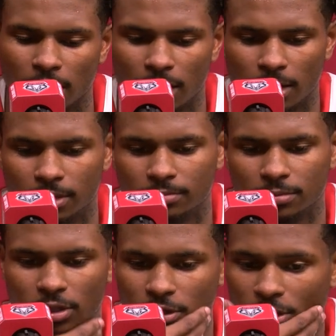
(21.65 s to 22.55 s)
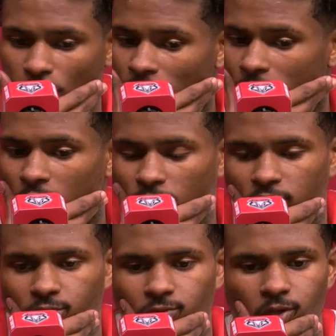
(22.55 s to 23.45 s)
you know, they're a
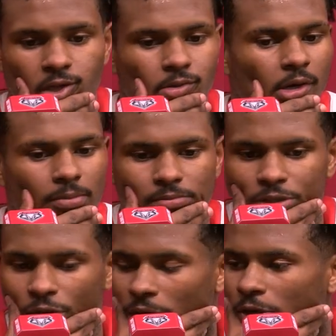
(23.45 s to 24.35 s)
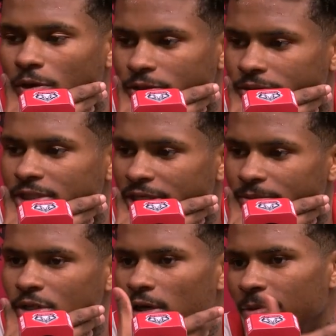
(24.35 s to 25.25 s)
well-coached, well-oiled
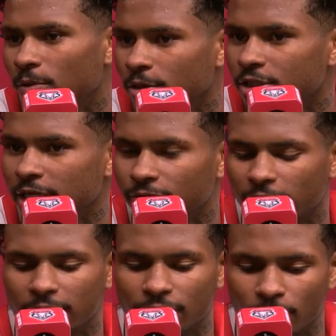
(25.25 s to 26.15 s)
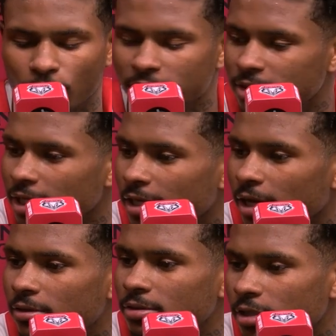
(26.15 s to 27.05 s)
team. So, I mean, we're just getting ready for Boise State
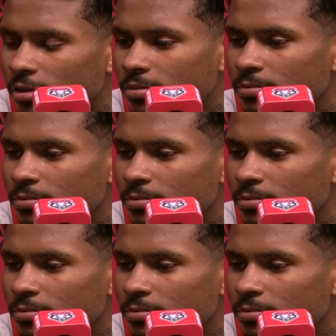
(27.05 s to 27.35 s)
now. So,